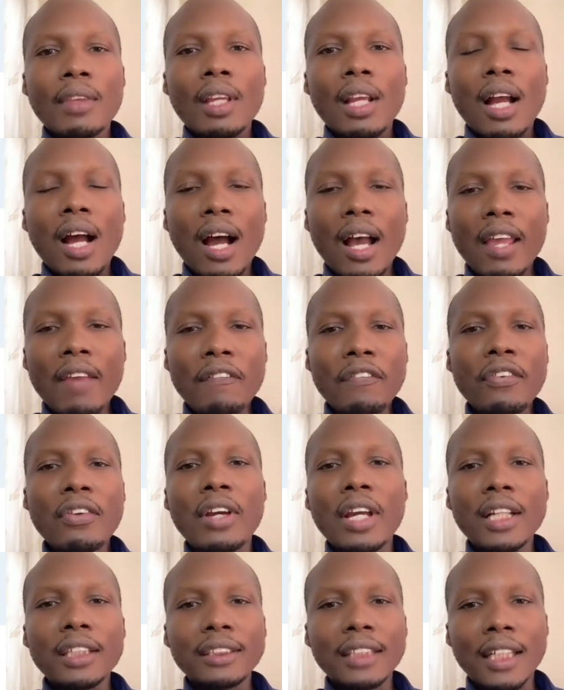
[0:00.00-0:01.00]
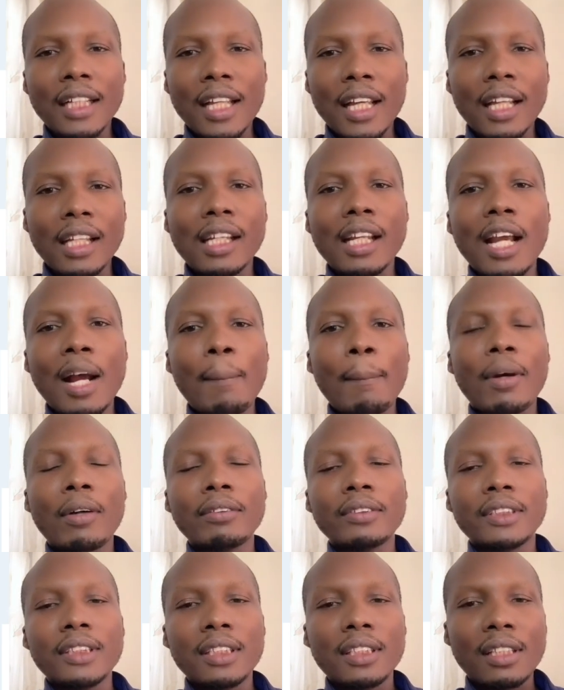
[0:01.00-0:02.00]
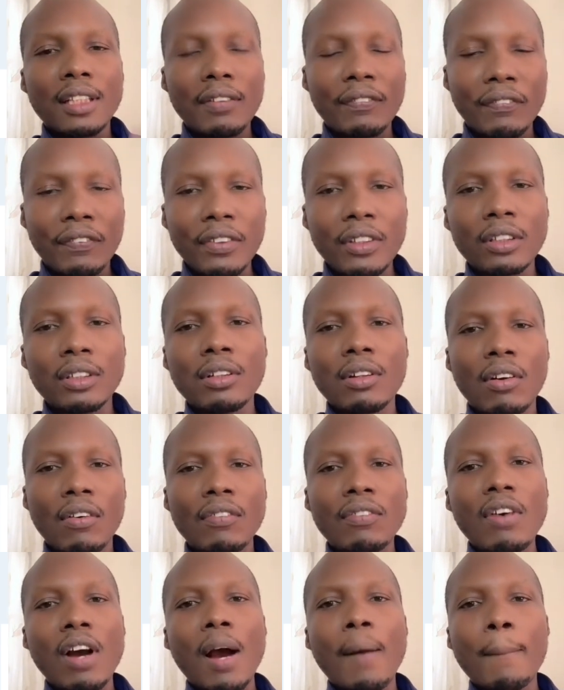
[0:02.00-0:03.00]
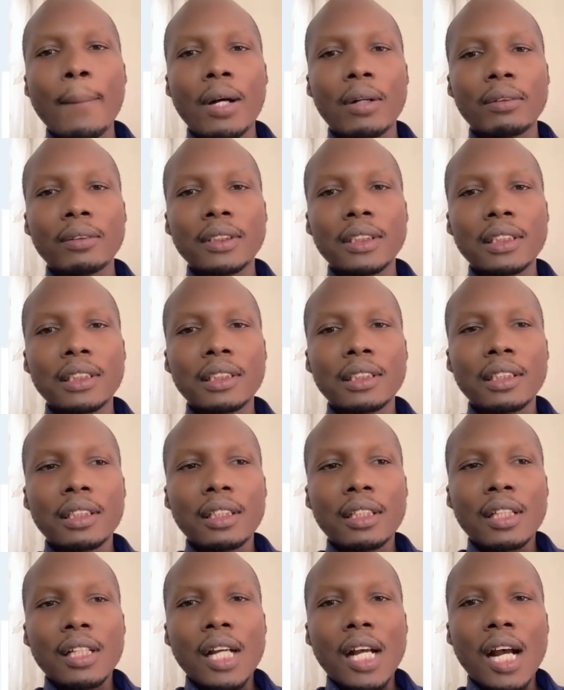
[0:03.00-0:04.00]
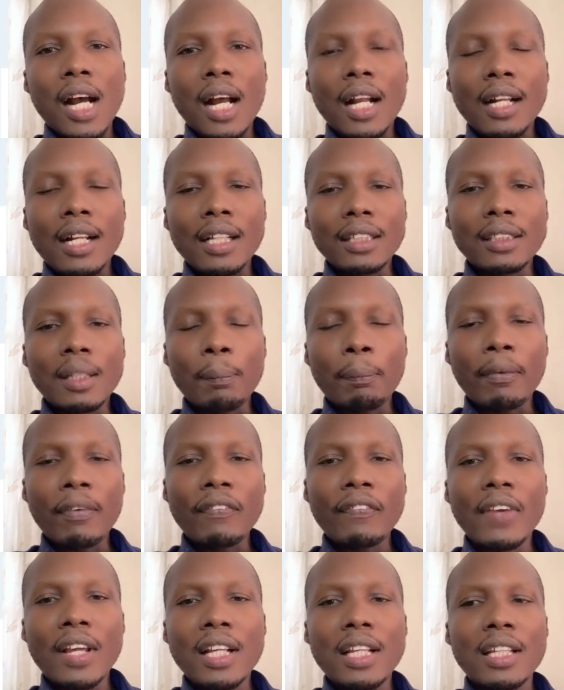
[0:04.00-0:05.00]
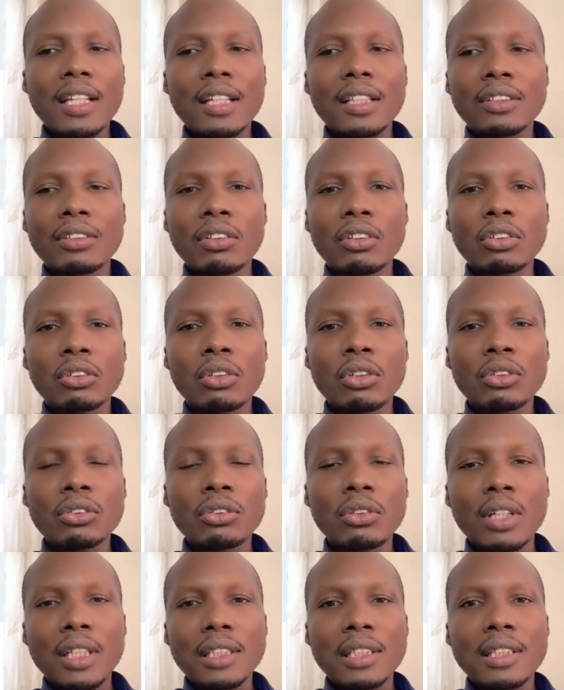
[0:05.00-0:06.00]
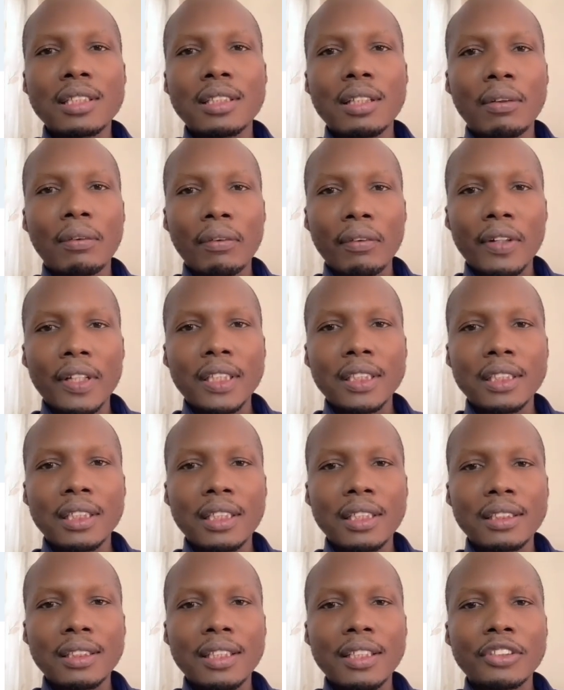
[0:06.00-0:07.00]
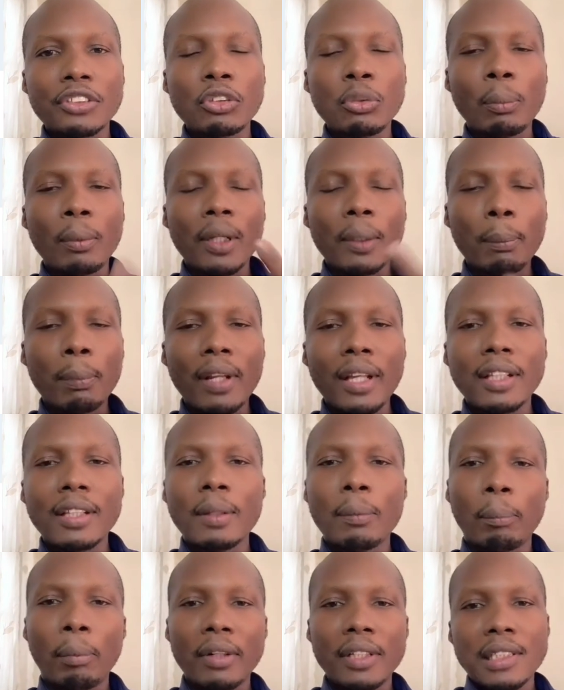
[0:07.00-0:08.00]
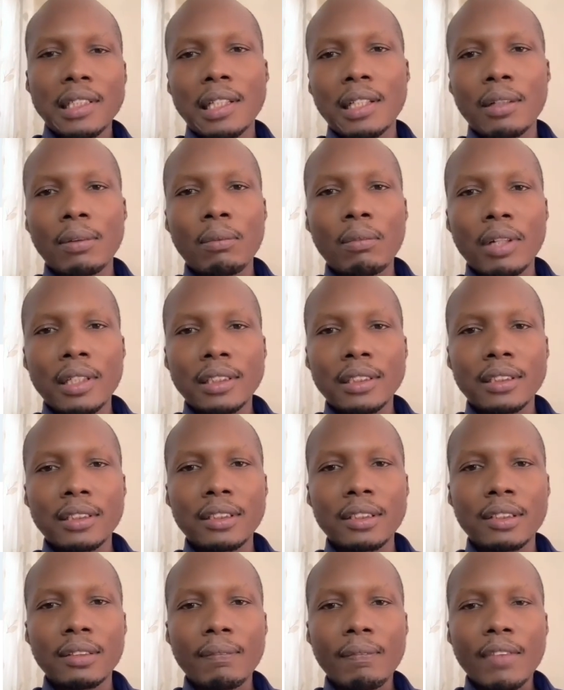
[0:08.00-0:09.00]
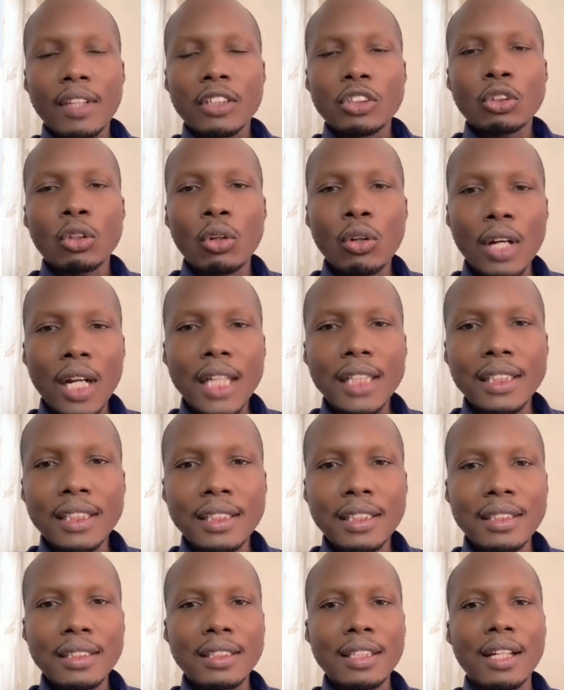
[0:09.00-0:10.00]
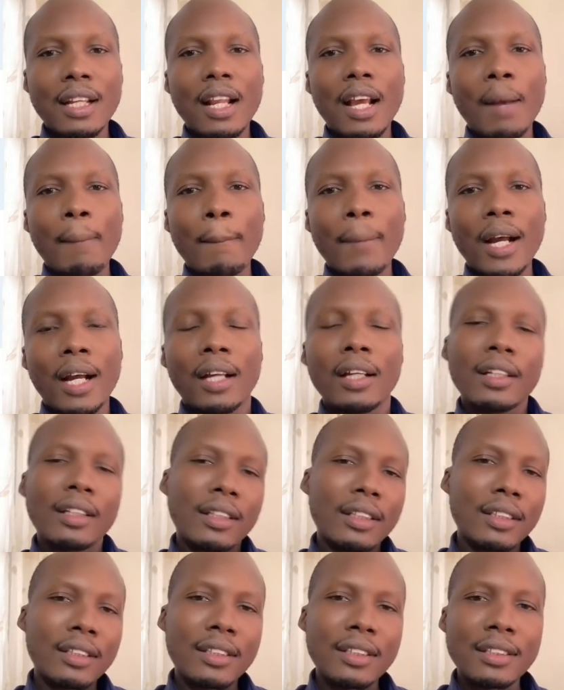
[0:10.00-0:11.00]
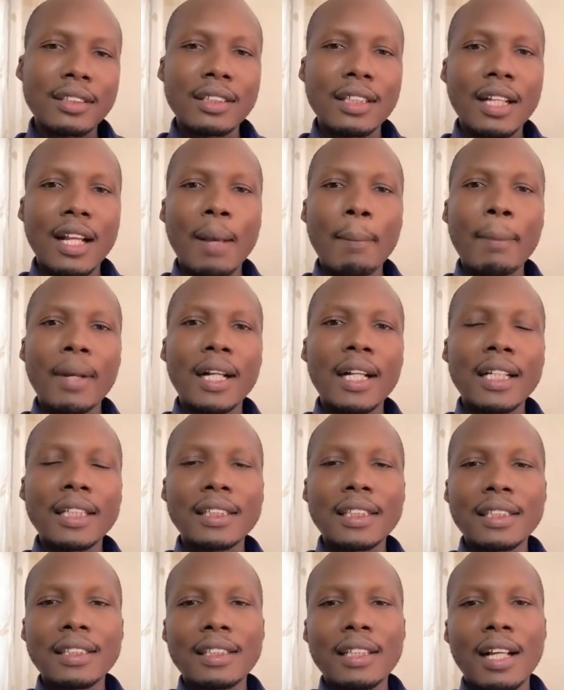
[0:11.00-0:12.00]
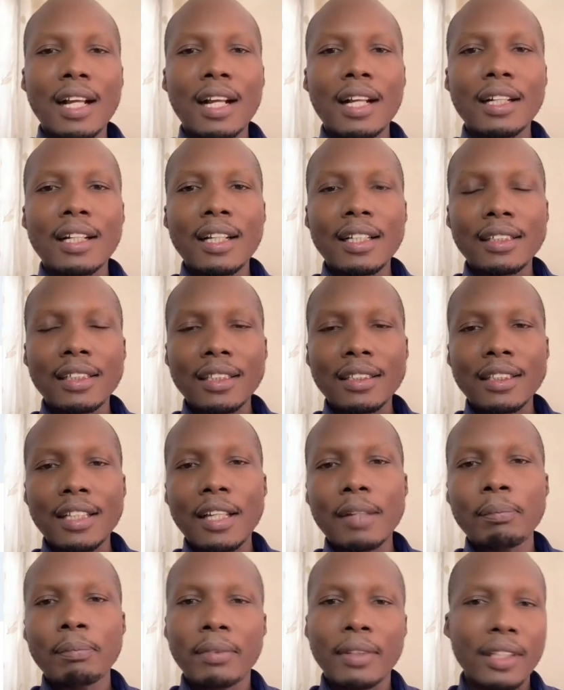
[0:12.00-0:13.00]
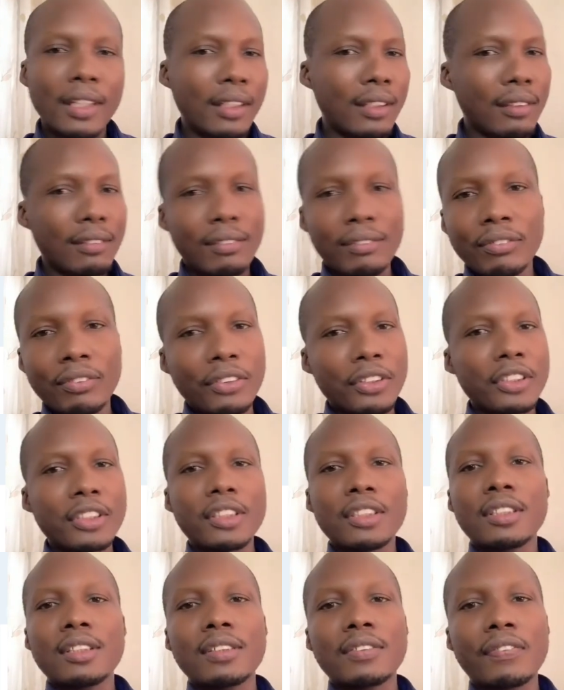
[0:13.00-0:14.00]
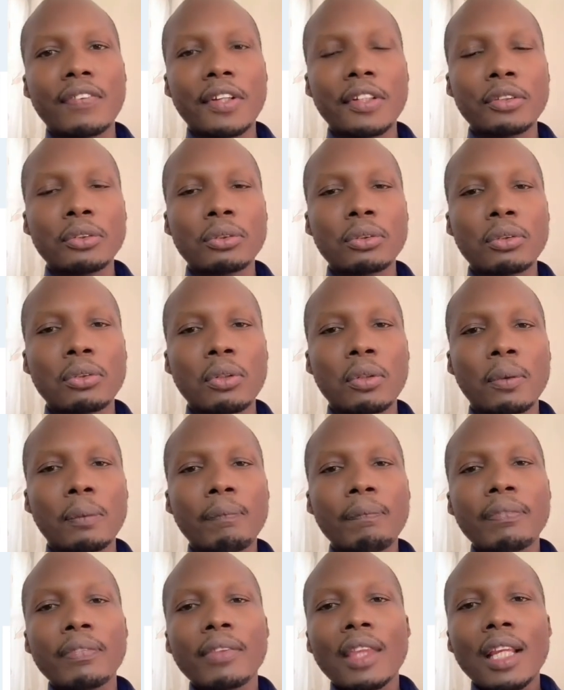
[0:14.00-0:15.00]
if you entered any amount in the field of amount, data profiling is not going to assess the correctness that you multiply the price and the quantity. So long as it is a number, it is a number data type, then for it is fine to go.